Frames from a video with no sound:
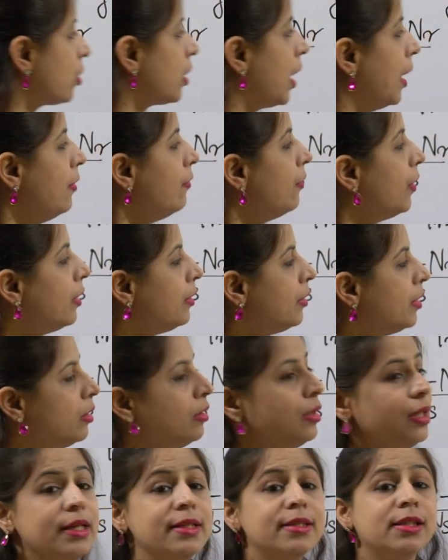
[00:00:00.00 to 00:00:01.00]
so
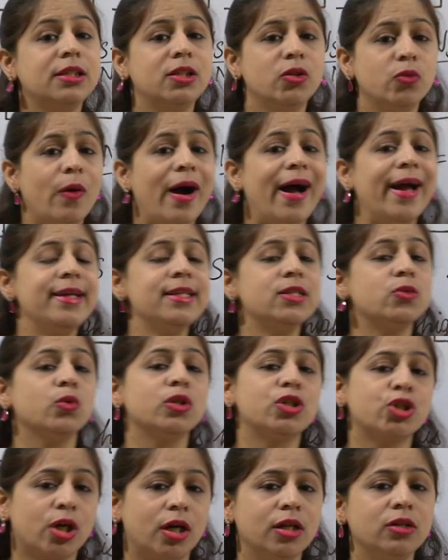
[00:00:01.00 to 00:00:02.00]
converter is a device
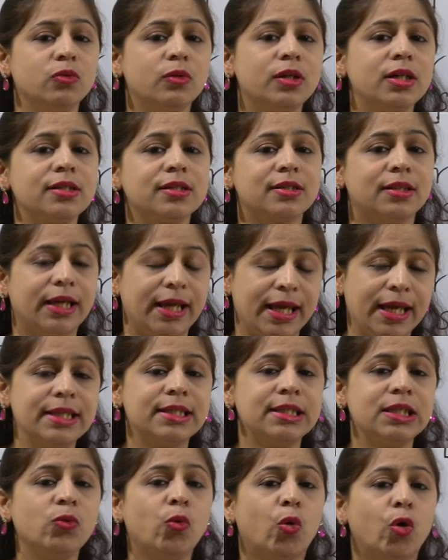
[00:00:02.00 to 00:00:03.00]
which converts the
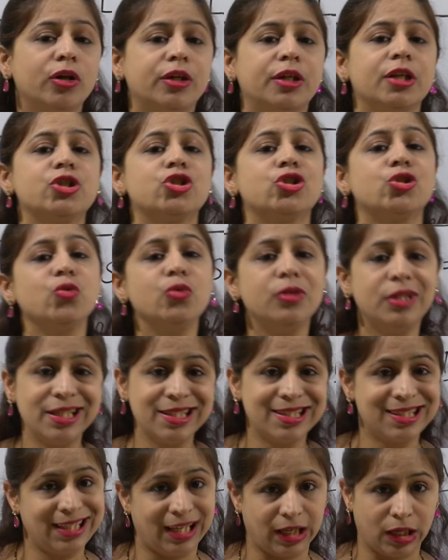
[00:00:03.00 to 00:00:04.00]
A C voltage to
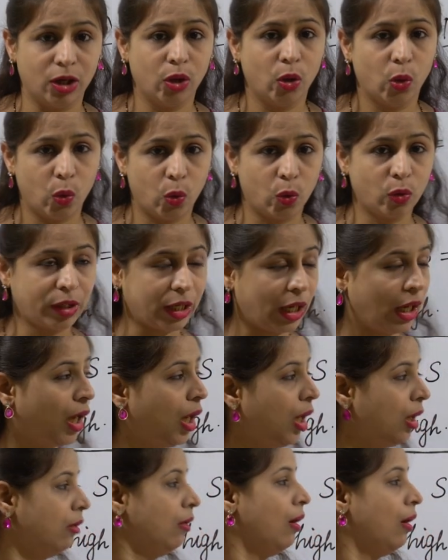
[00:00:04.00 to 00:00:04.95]
D C. Okay,